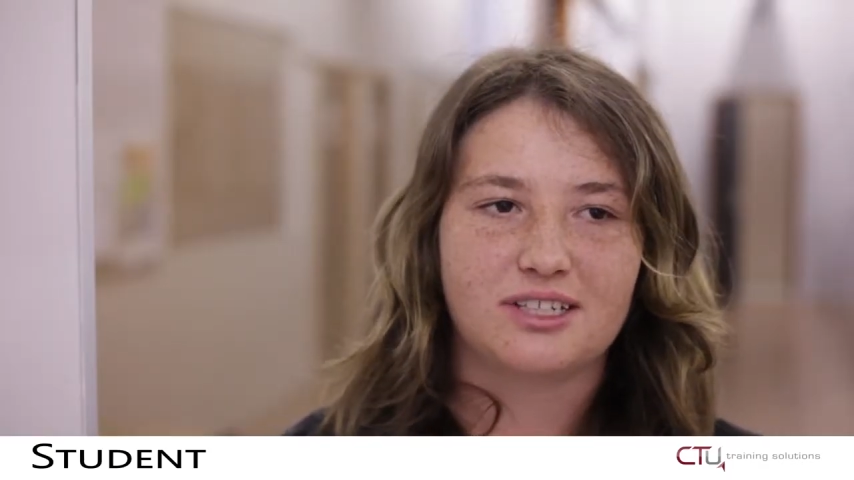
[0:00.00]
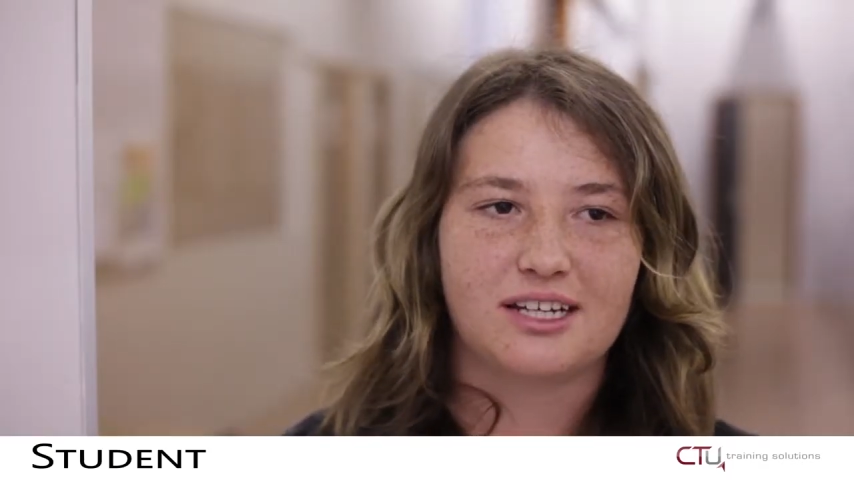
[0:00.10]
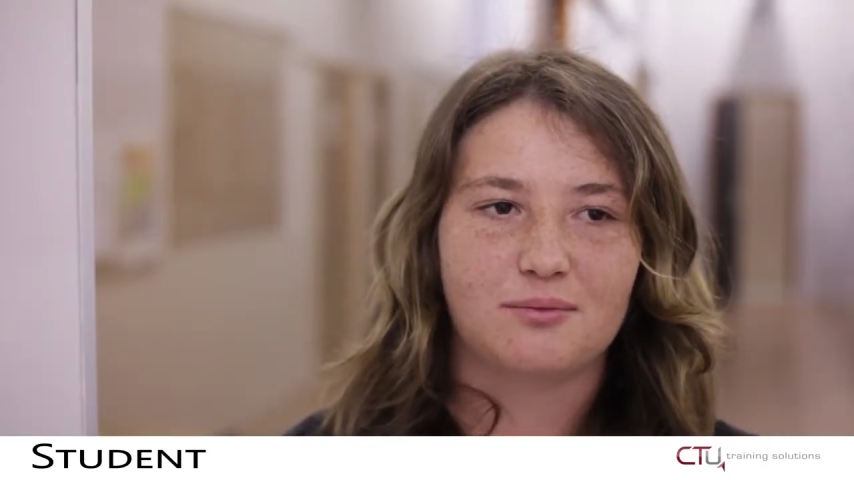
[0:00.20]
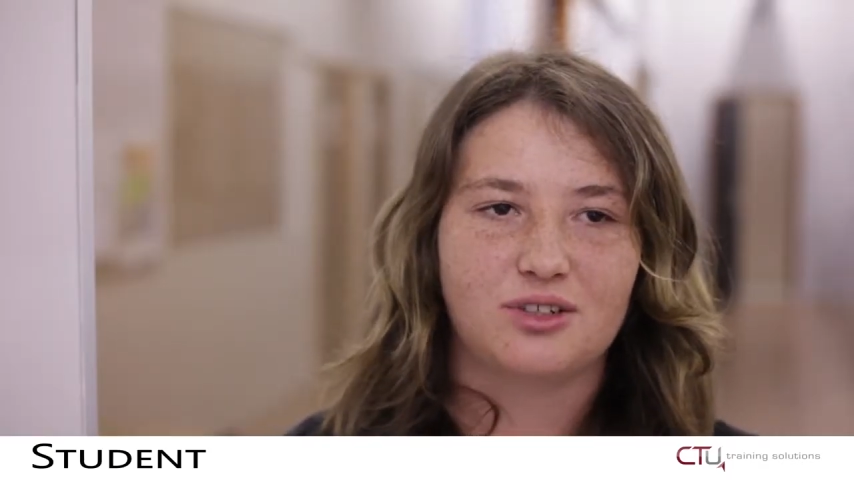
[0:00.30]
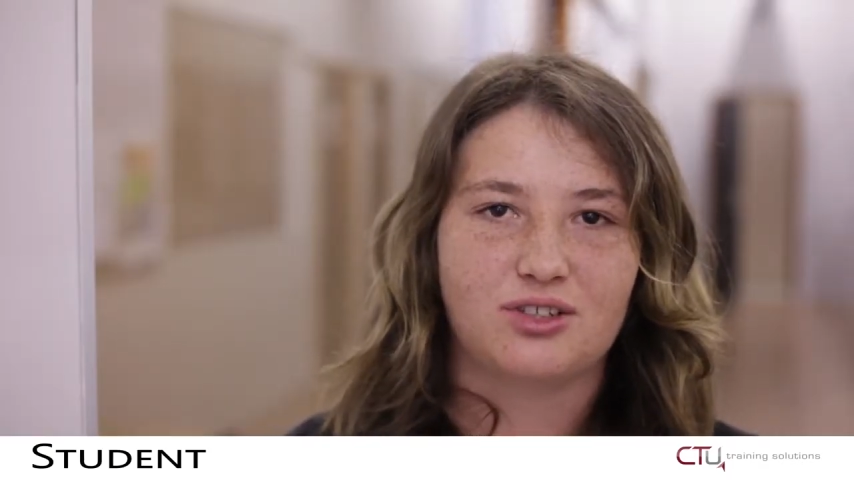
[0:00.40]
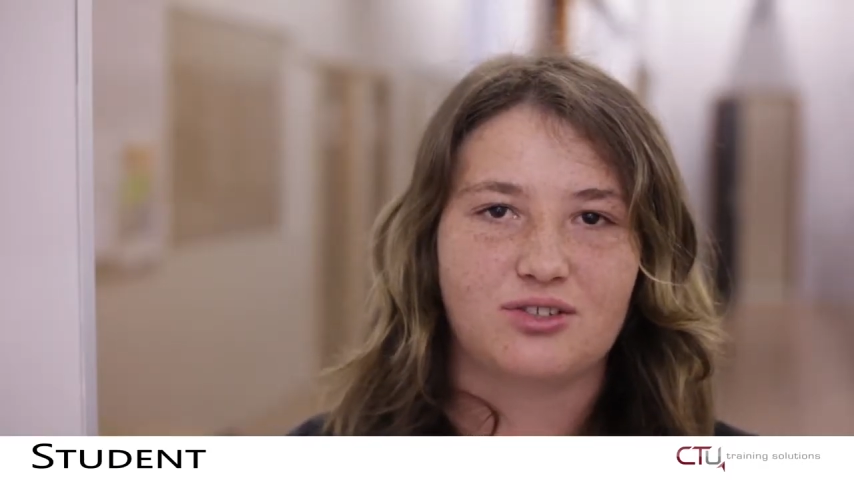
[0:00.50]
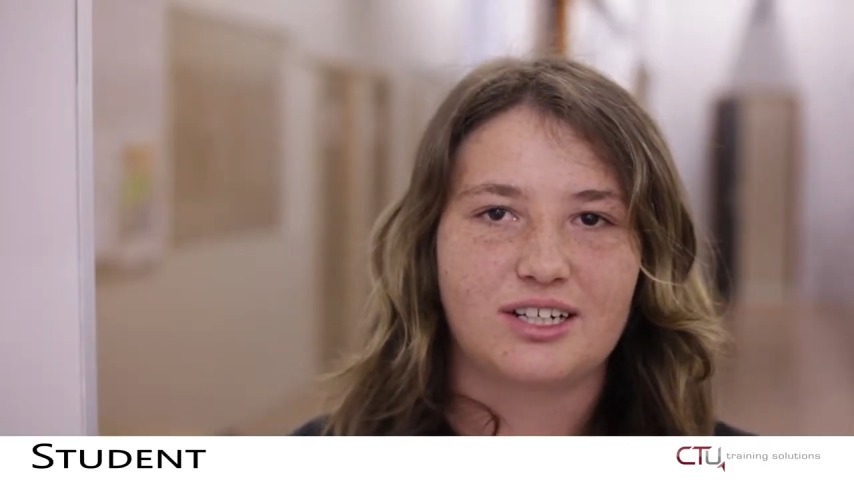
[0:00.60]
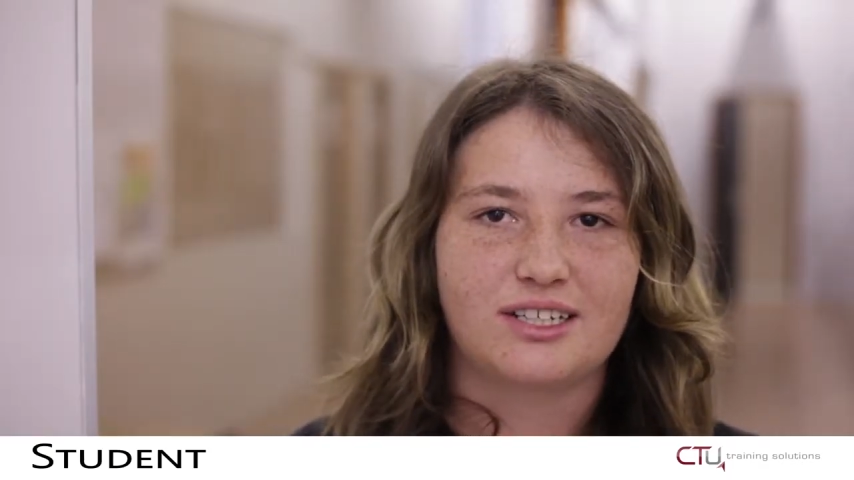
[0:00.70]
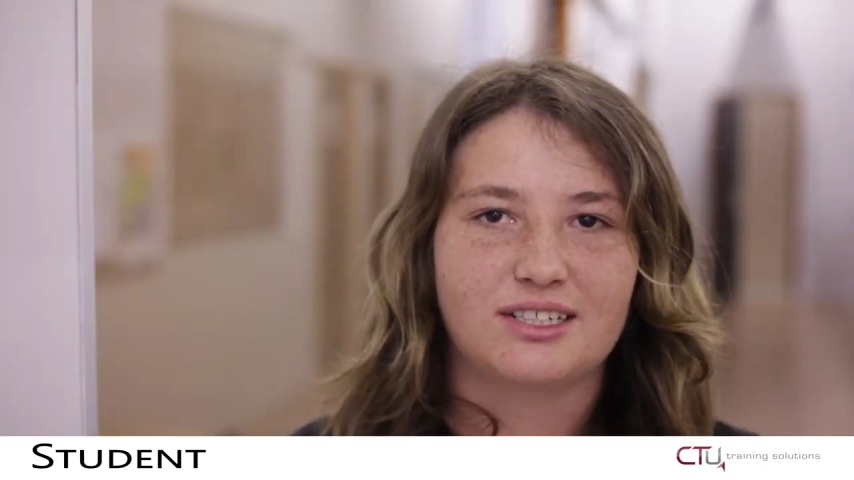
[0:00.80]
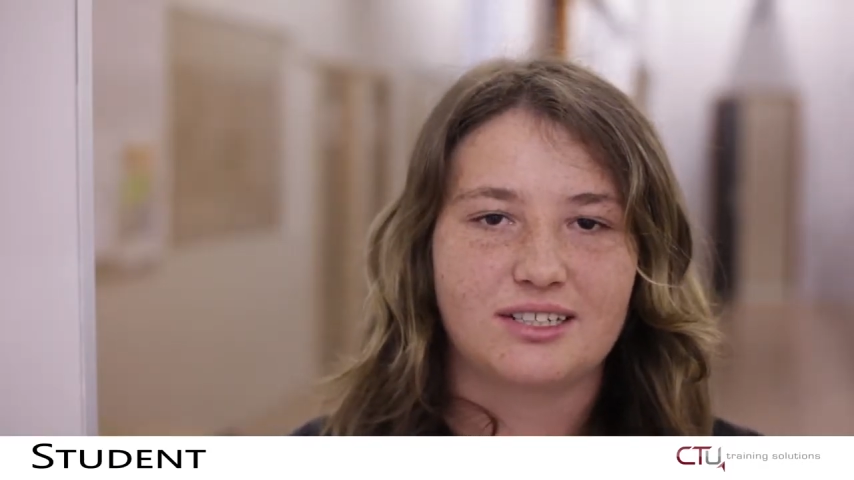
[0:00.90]

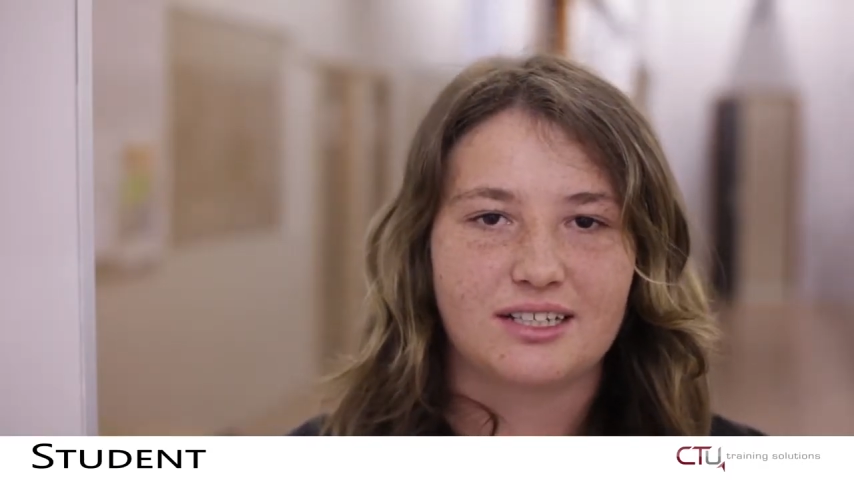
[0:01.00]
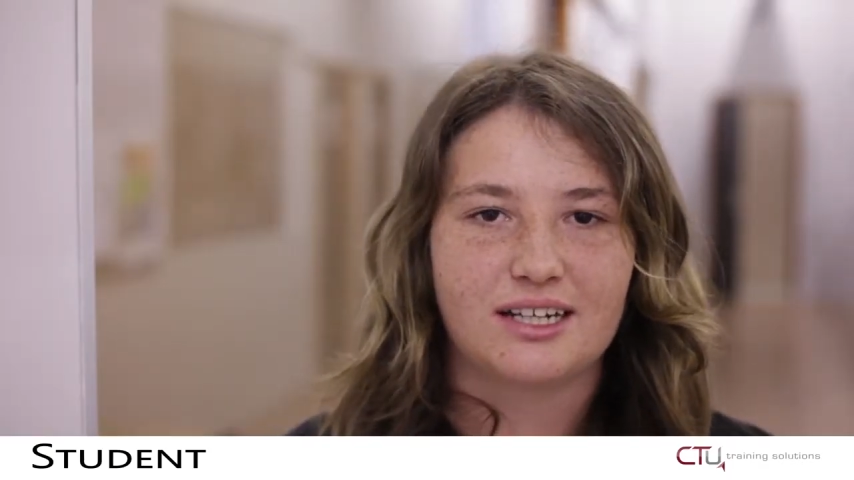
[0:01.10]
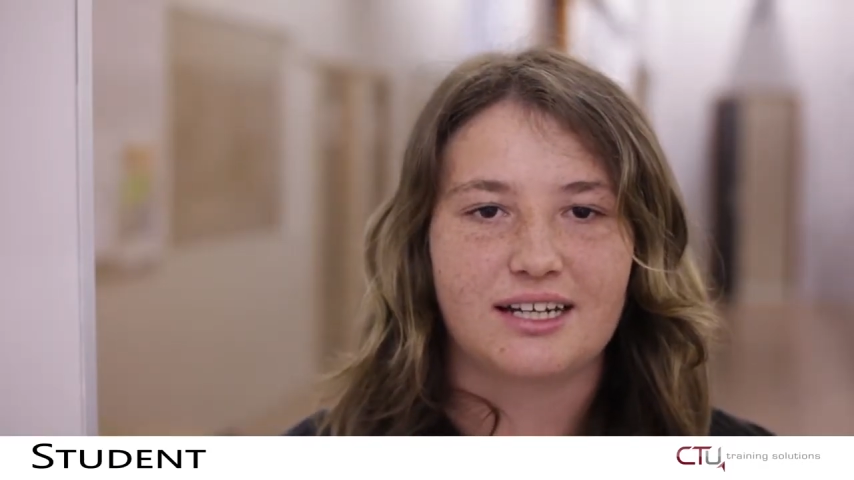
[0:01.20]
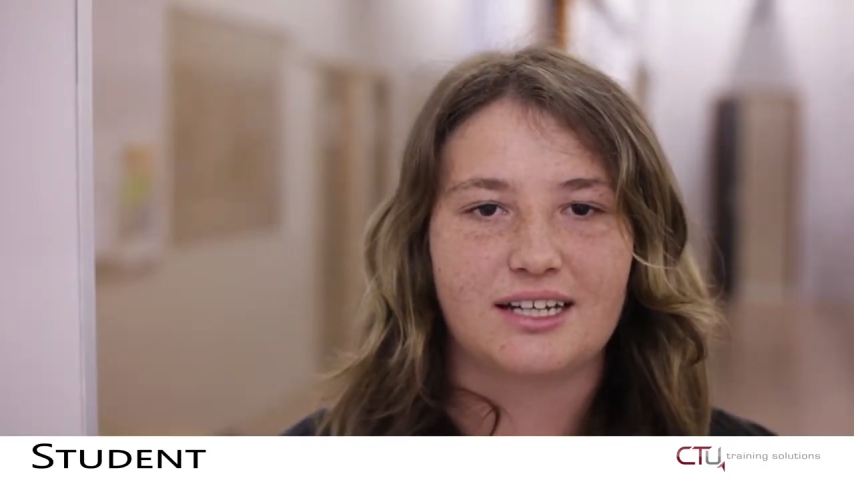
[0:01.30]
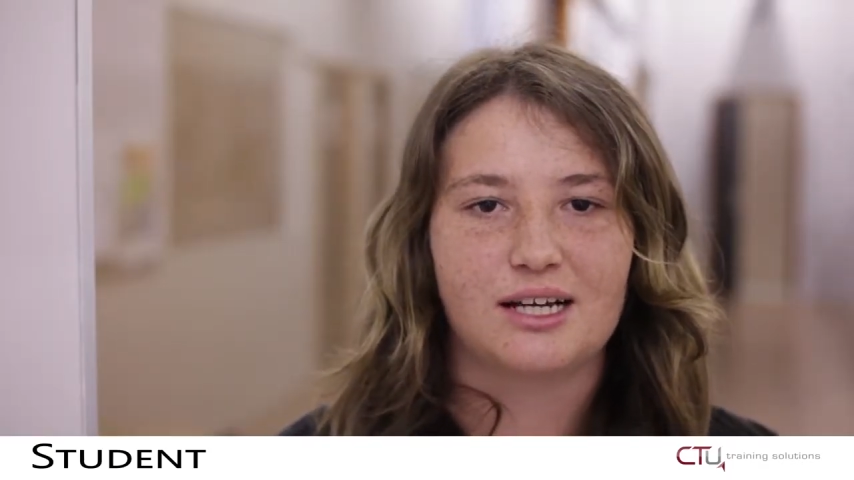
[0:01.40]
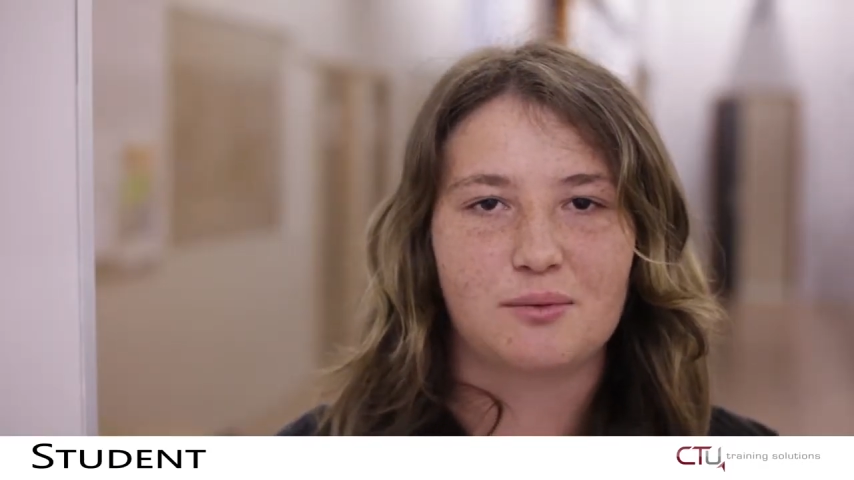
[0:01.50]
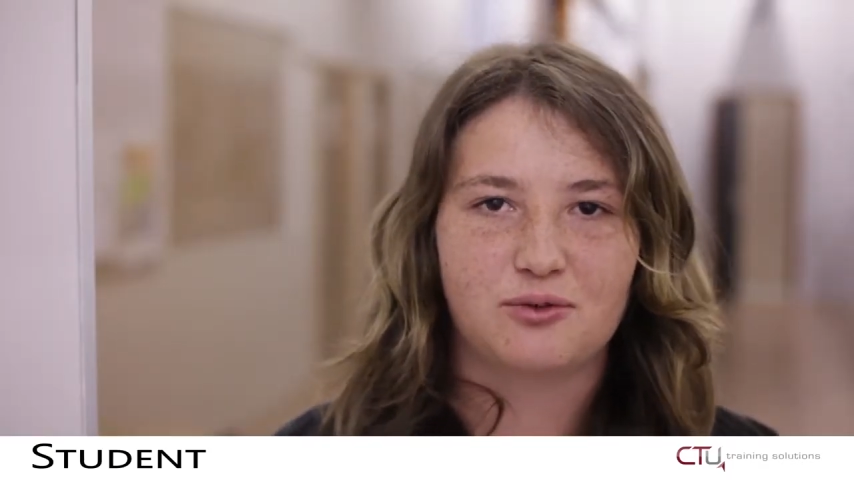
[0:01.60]
Administration and I'm a